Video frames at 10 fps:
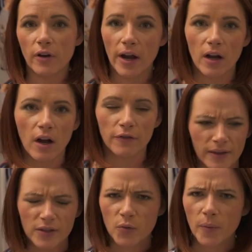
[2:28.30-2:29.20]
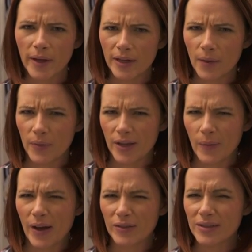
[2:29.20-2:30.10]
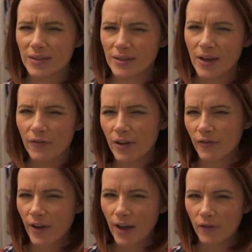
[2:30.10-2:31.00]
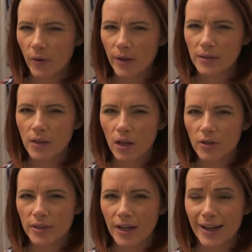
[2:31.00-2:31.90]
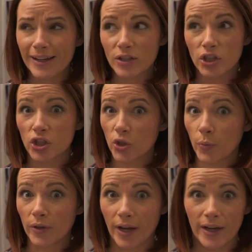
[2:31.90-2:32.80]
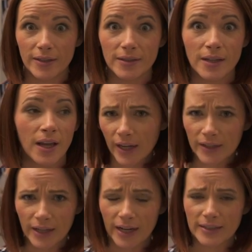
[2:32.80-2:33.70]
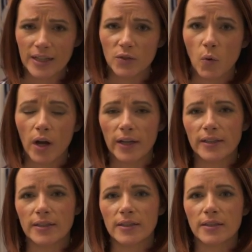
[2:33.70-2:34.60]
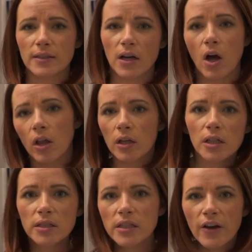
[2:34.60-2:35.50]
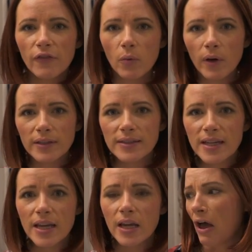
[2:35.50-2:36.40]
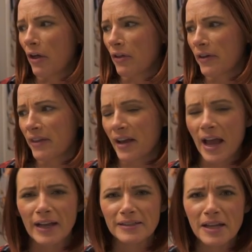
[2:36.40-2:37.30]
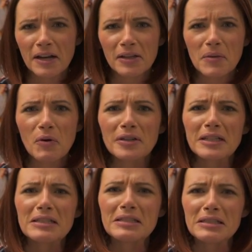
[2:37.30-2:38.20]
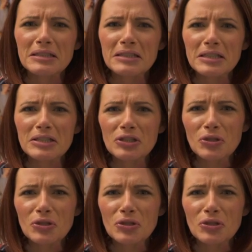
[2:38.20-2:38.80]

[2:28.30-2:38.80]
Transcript: Kraków. This room ended up being about seventy-five U S dollars a night. Super nice. And like I said, it's walking distance to all the good stuff we want to see. Although I think I accidentally booked us in